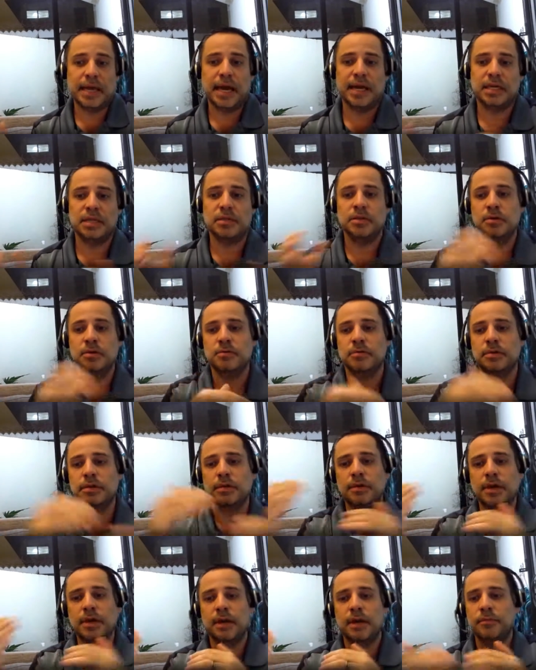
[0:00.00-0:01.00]
I can use to
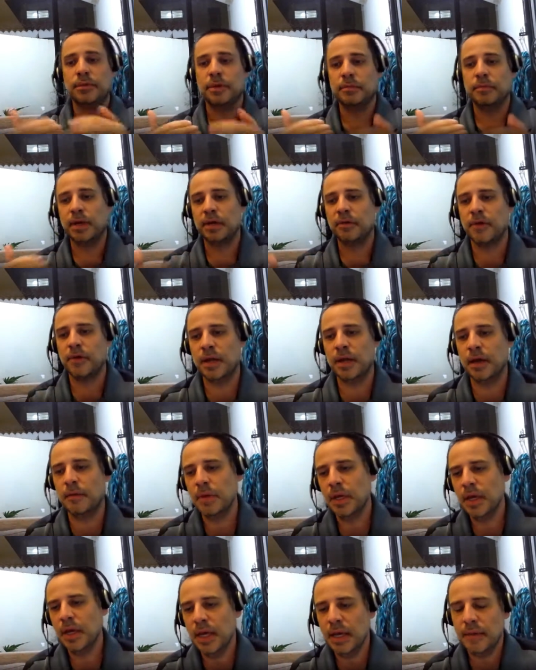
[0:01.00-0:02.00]
kind of build my grade up.
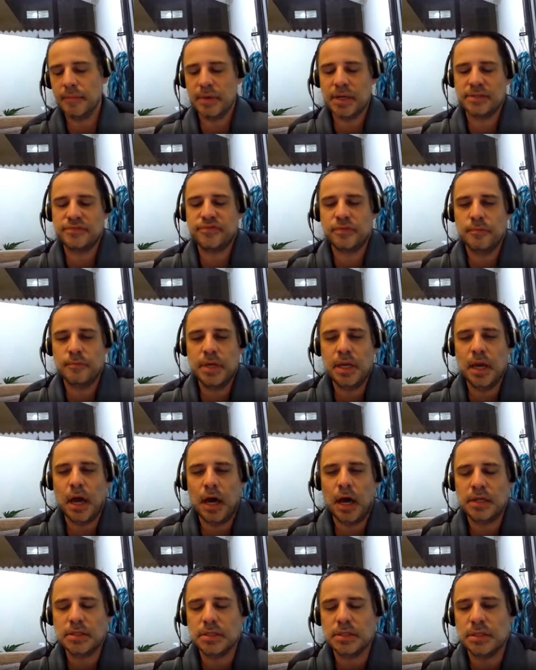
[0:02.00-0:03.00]
Because for me,
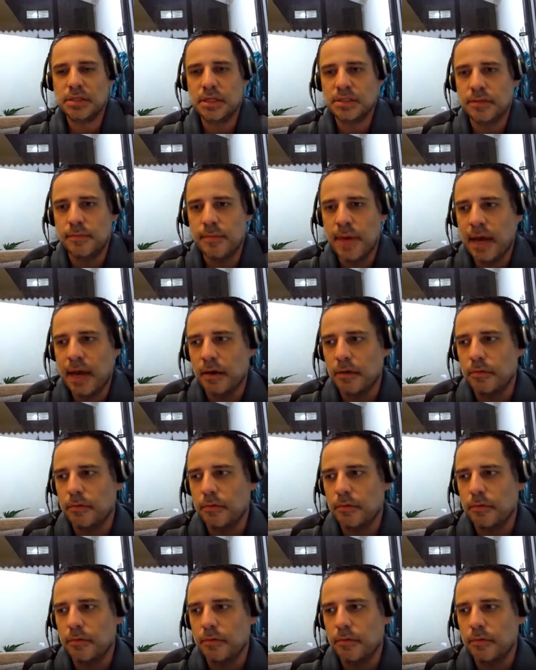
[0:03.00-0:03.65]
honestly, it doesn't matter,